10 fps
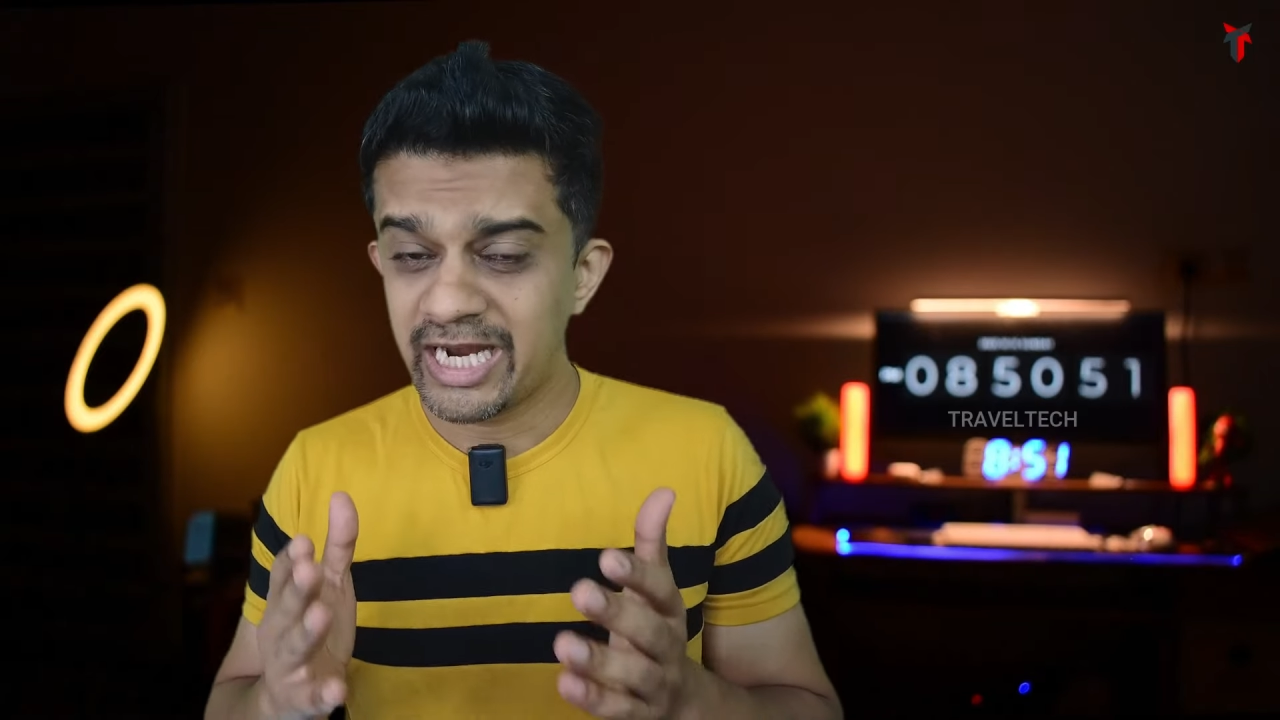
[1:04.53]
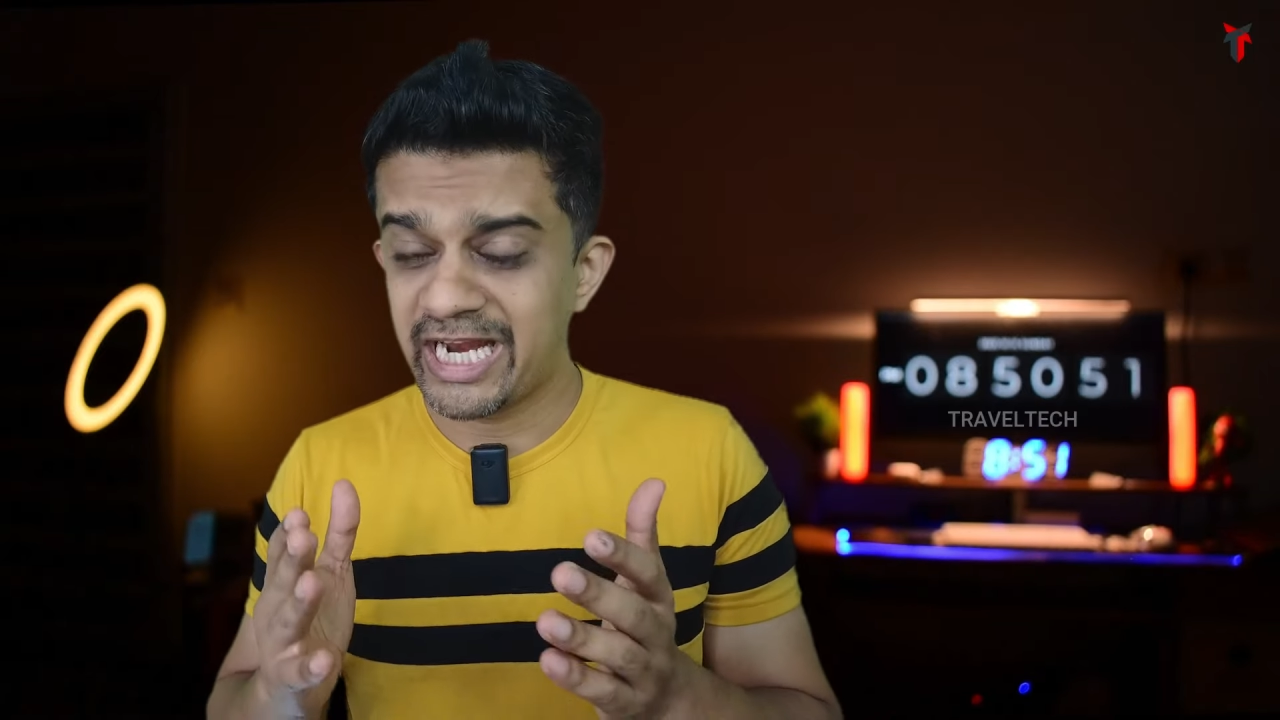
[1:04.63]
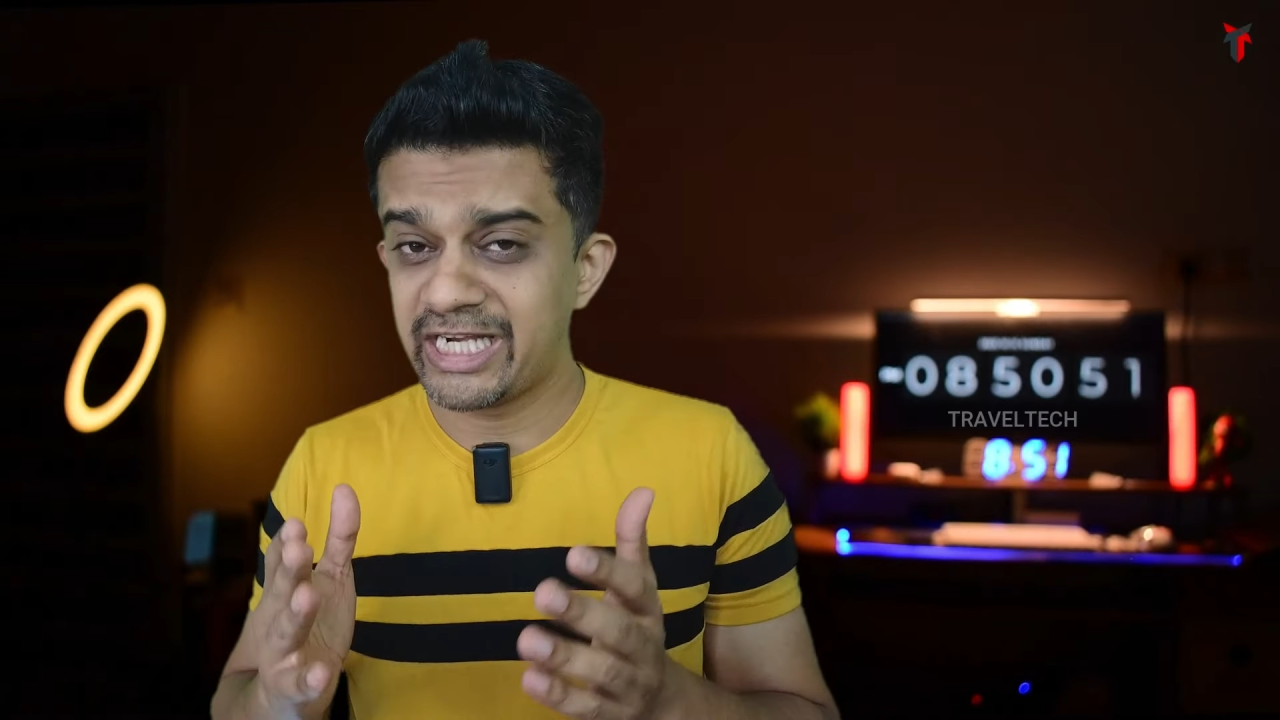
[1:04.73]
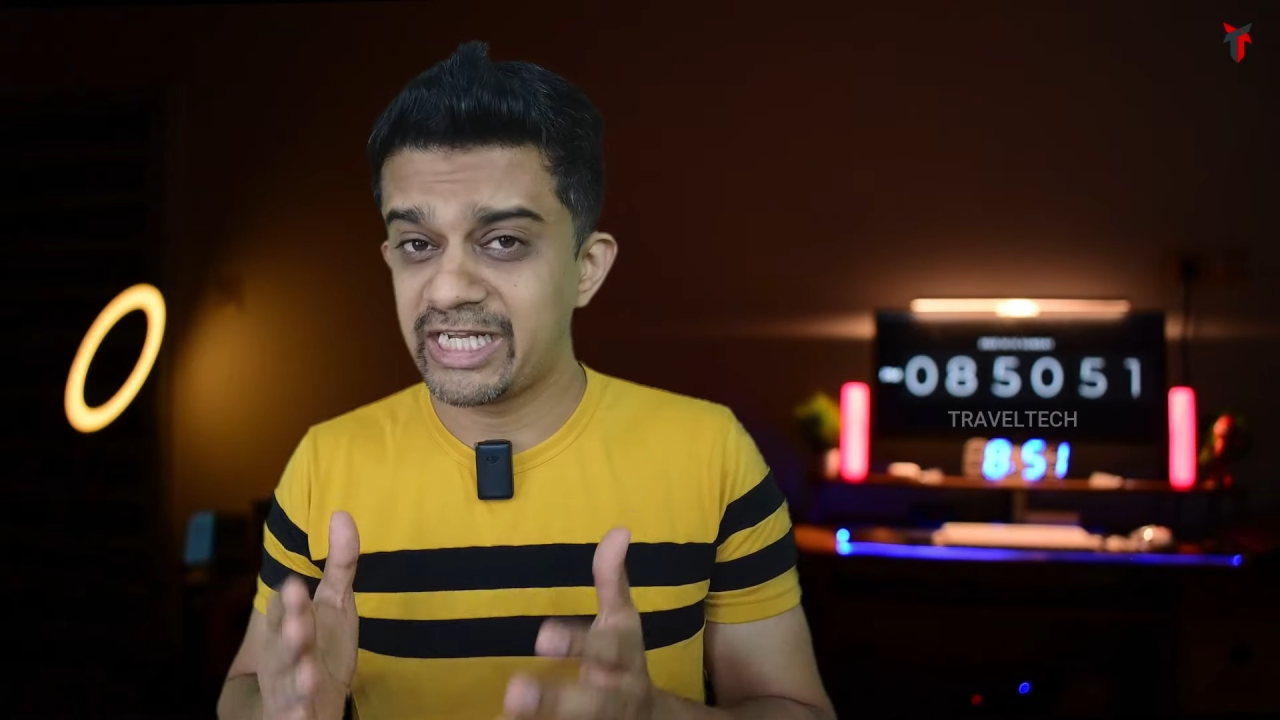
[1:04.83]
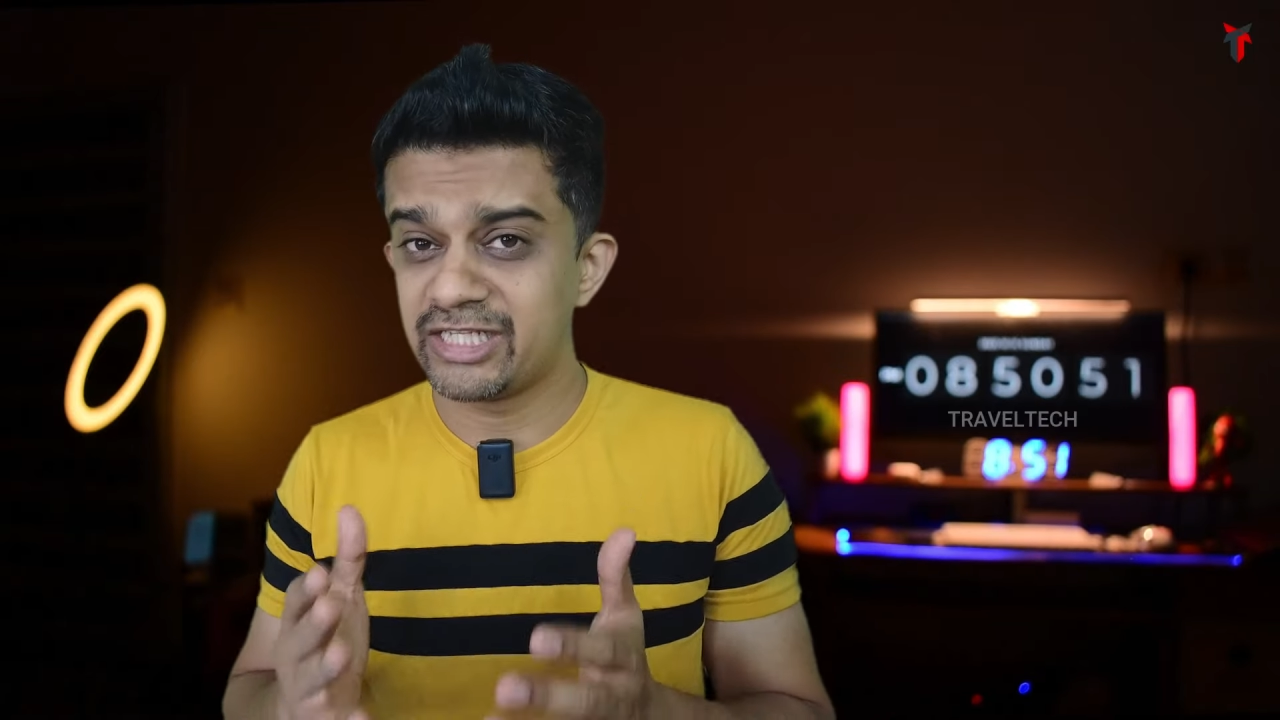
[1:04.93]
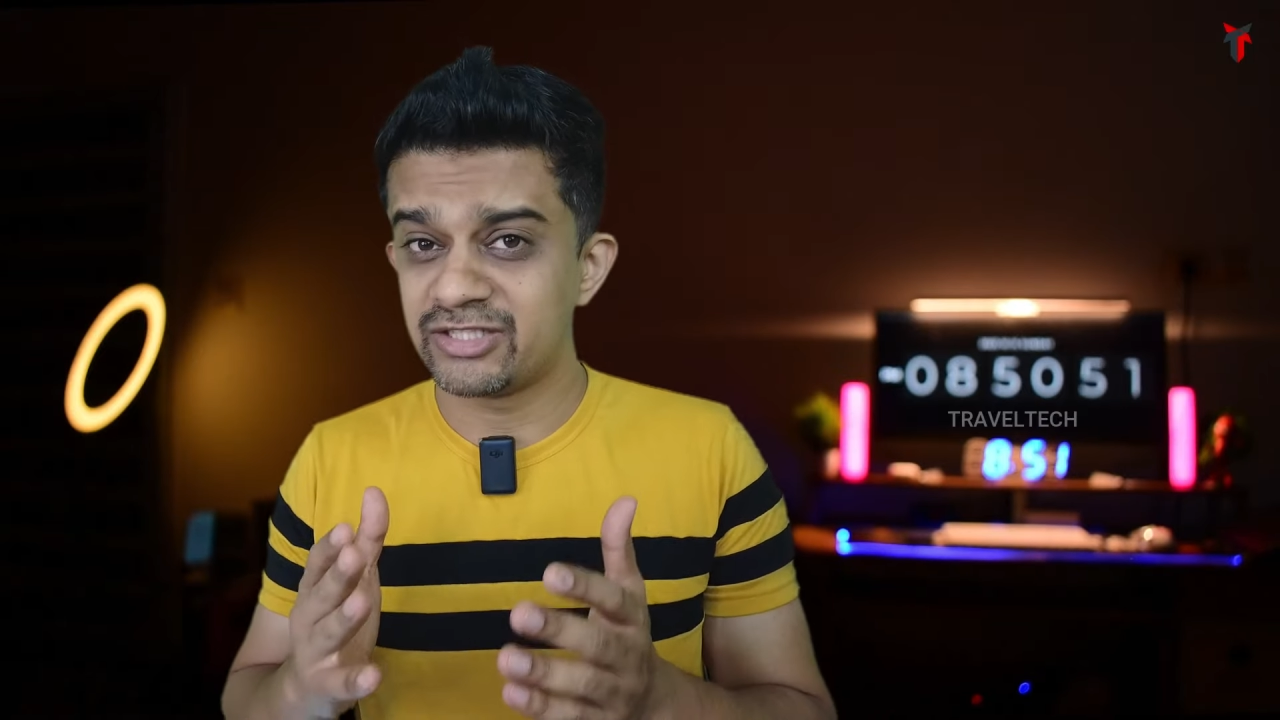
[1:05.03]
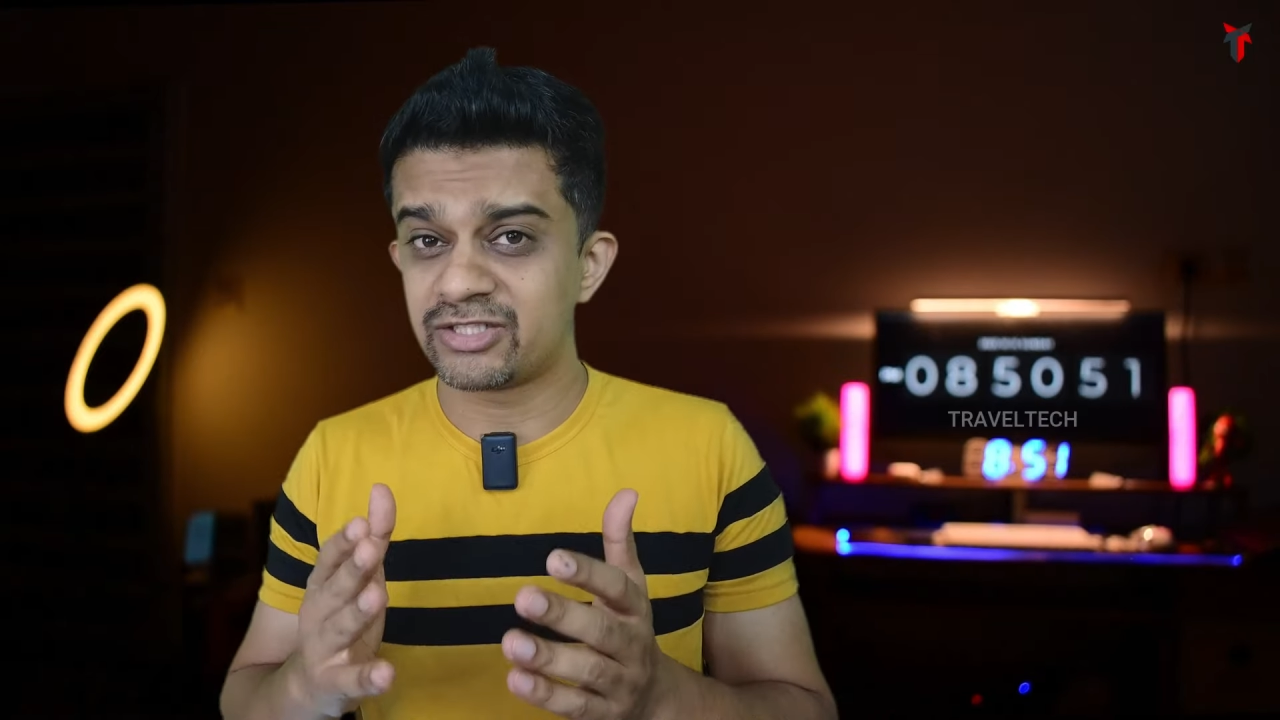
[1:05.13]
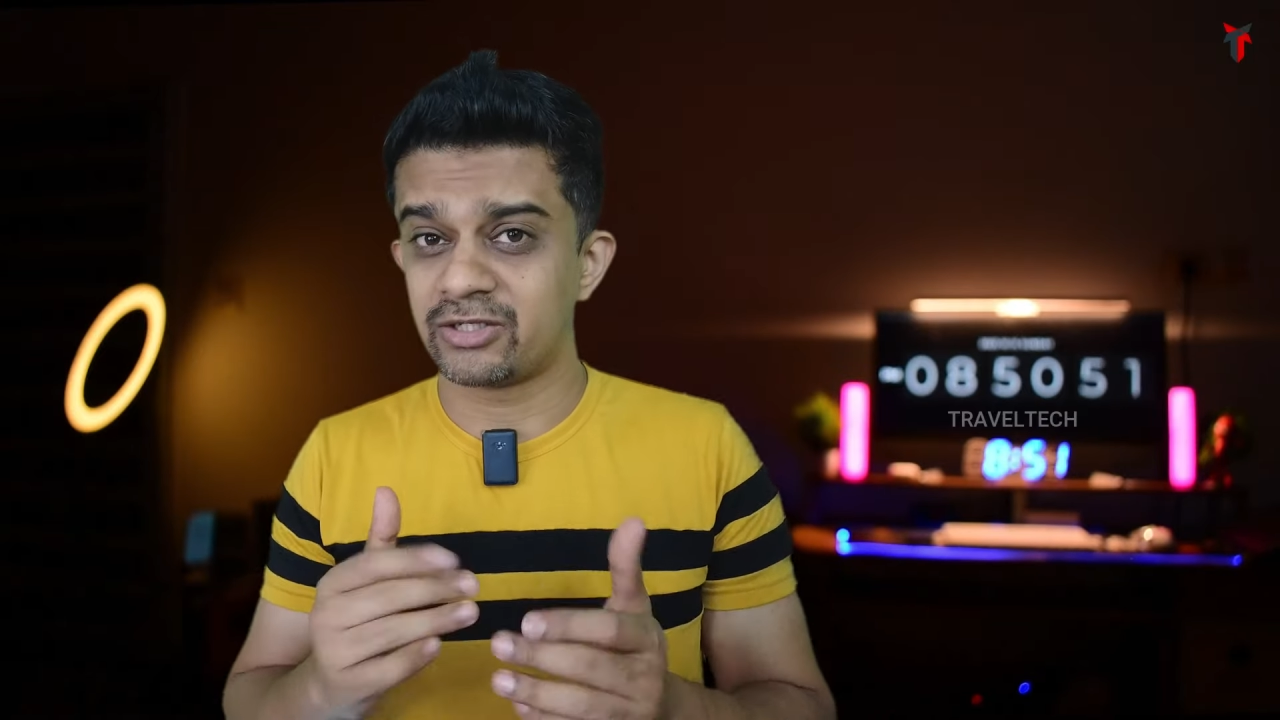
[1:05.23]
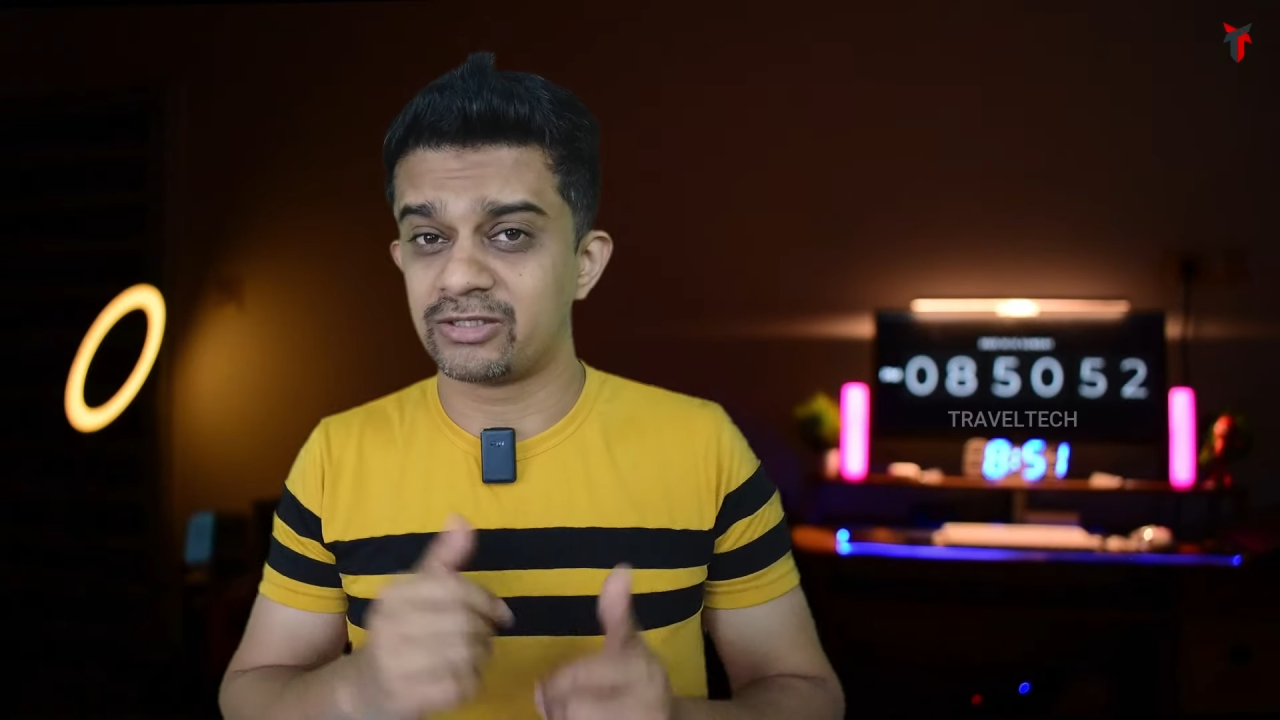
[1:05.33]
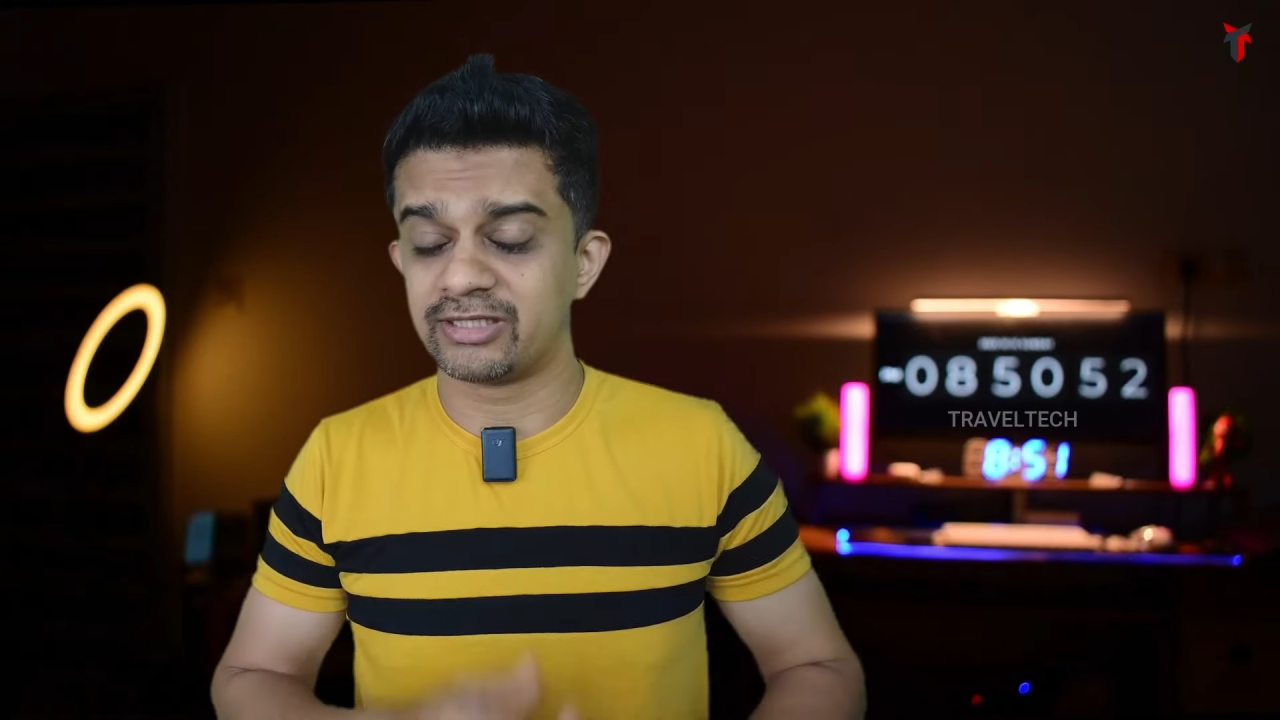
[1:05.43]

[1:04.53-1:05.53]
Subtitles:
and install